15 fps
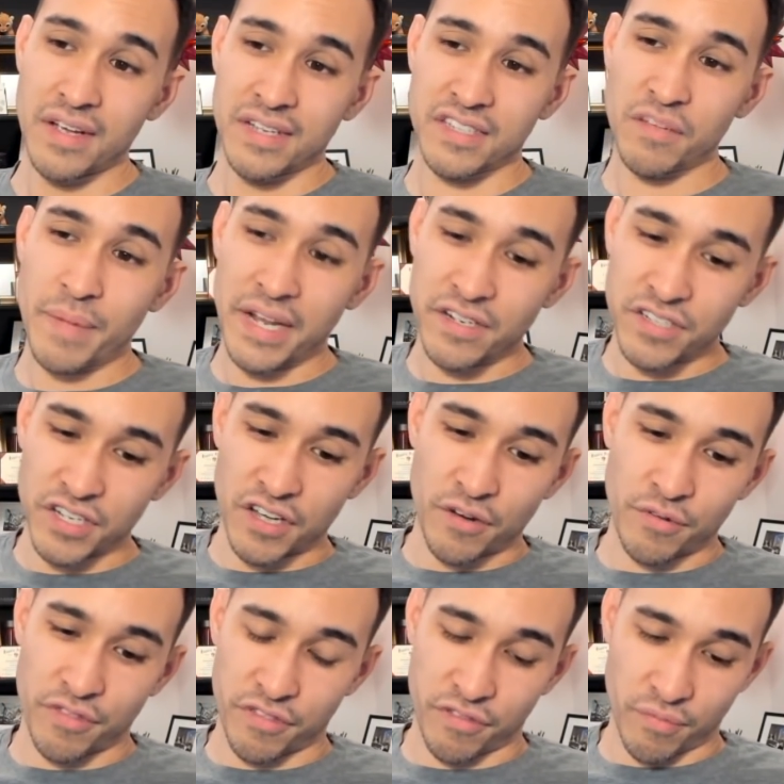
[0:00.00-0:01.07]
Still managed to
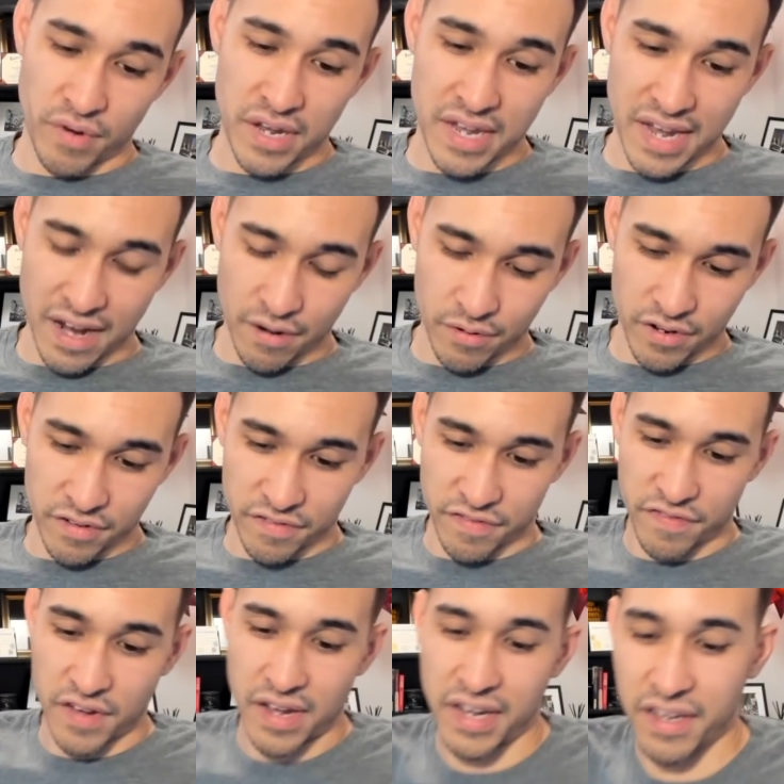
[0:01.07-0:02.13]
go 3 out of
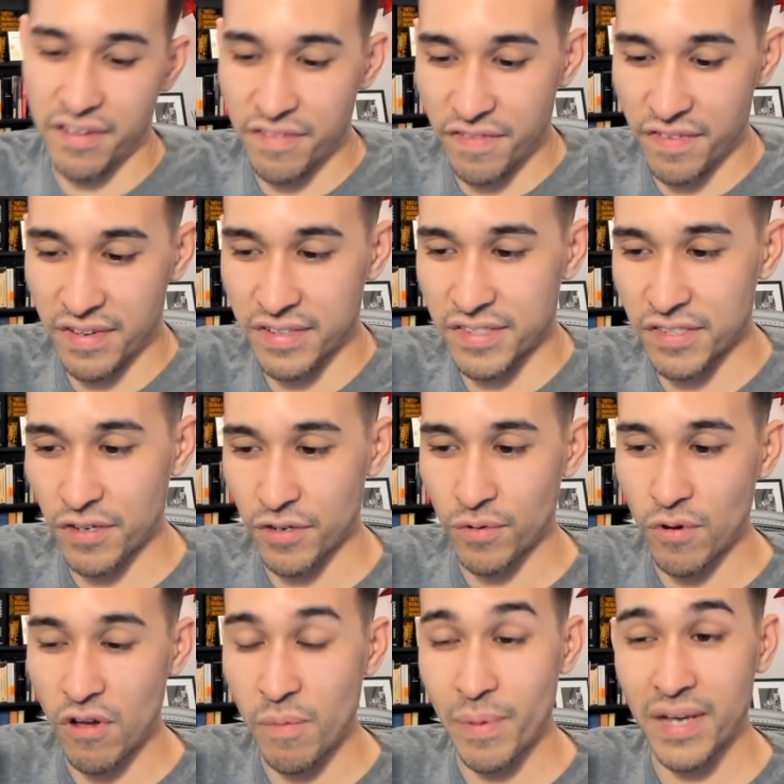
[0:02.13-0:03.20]
5,
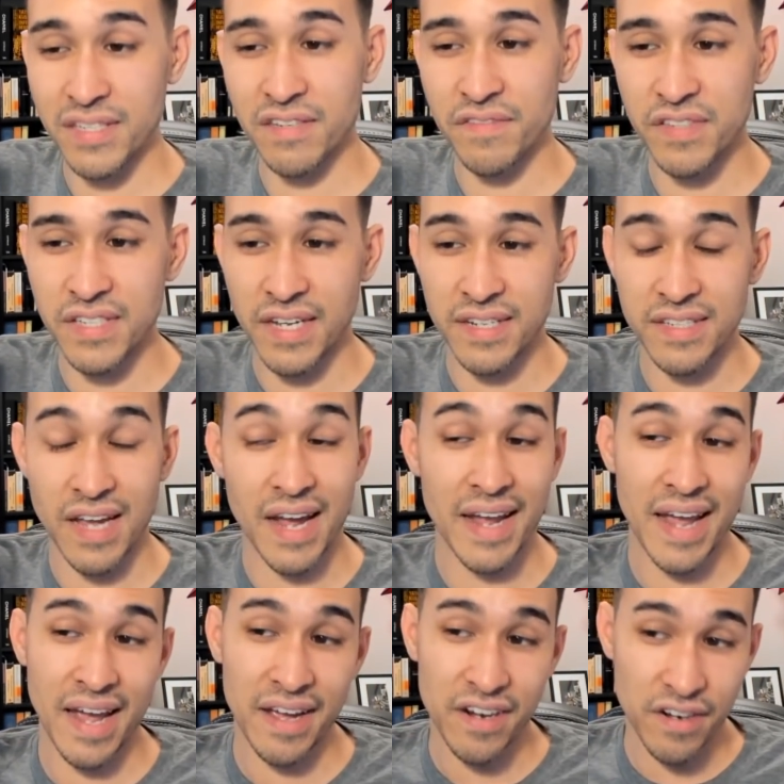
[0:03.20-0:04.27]
so all positive sets. I
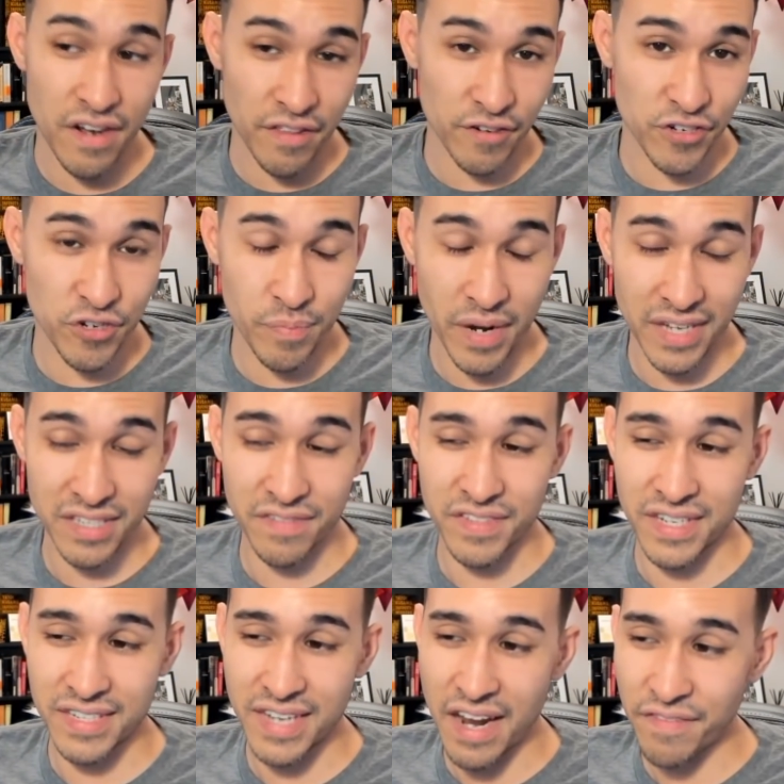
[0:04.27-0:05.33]
had another 2 positive
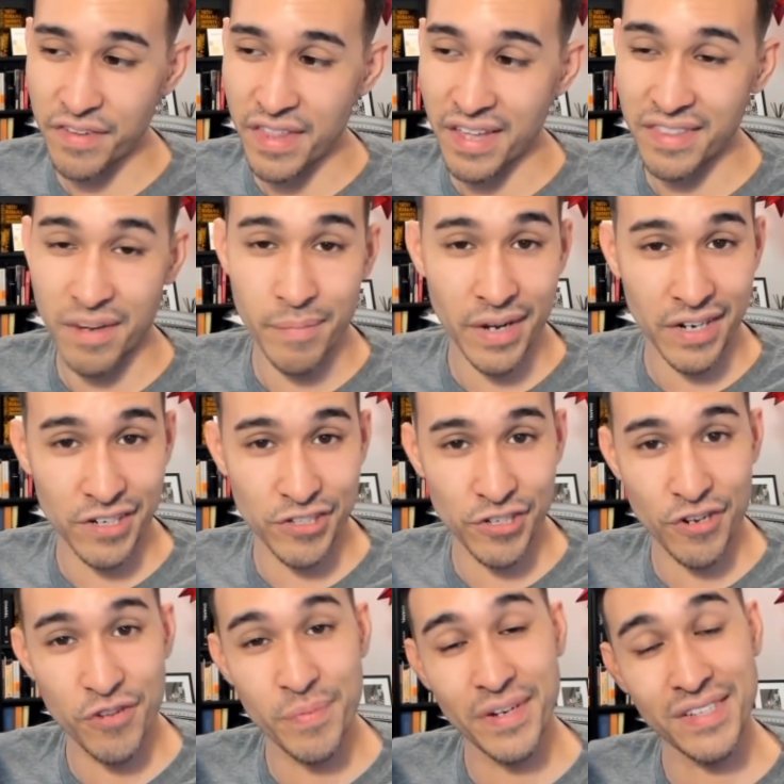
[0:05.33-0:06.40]
sets after that I'm not going to
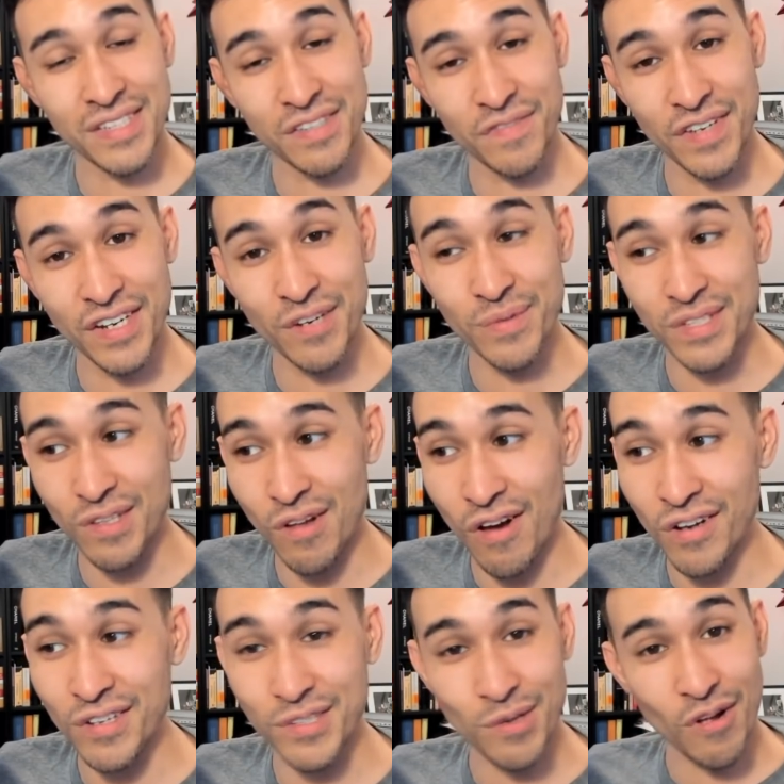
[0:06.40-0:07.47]
show you because this video is
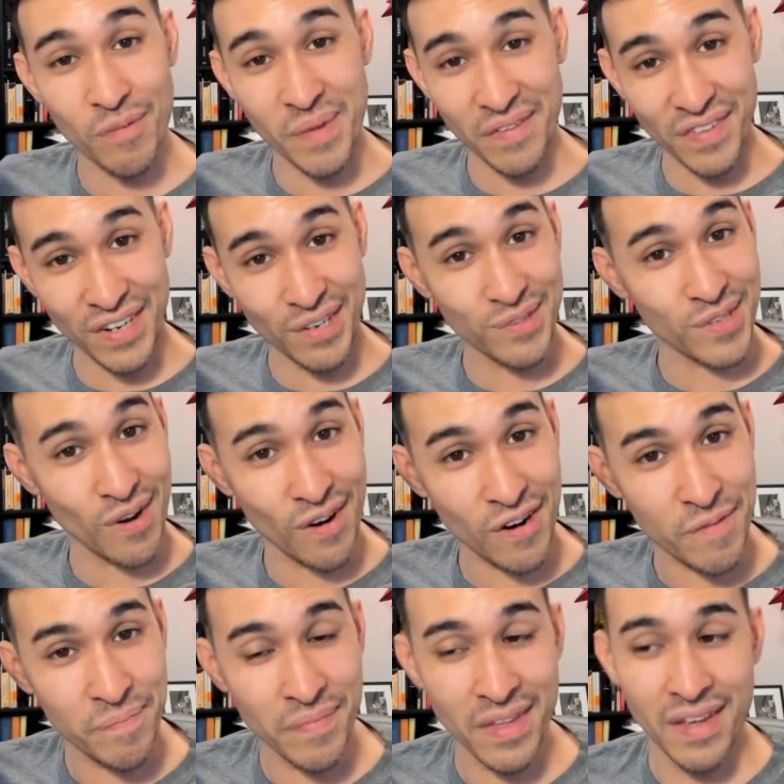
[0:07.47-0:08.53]
long, because all my videos
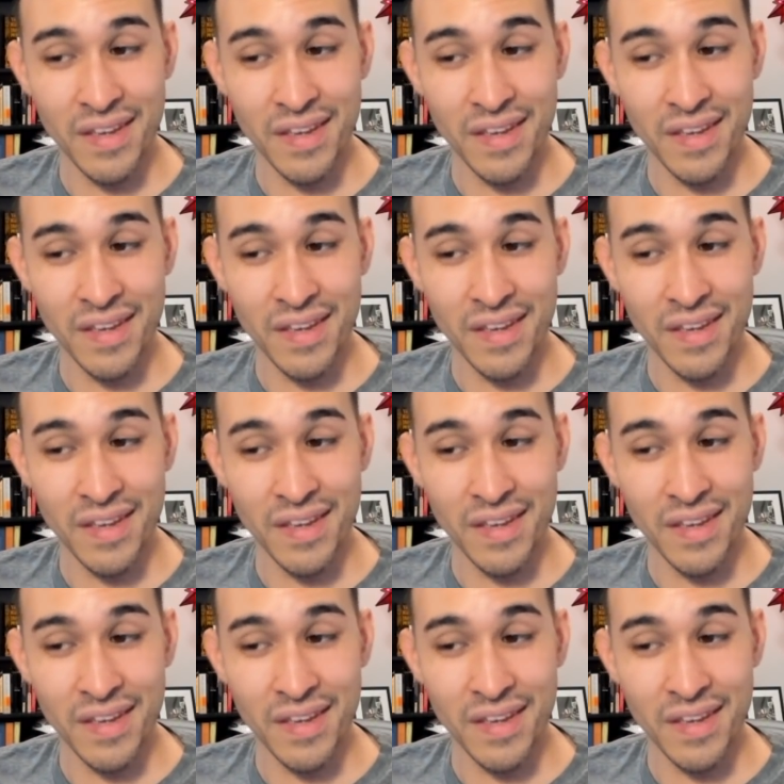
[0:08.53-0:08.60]
are.